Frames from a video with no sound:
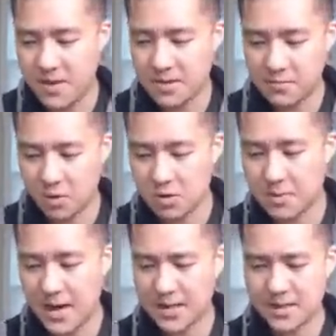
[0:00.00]
this first
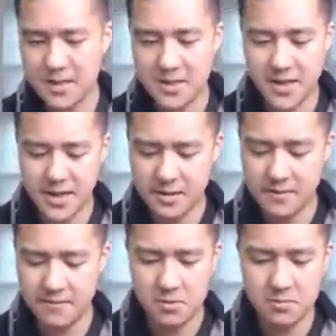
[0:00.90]
box. Actually, I didn't
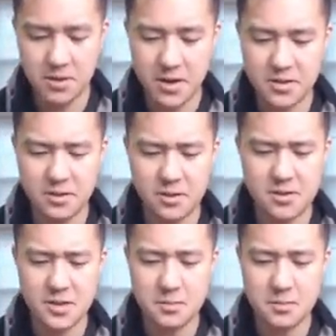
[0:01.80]
confirm that there are actually 36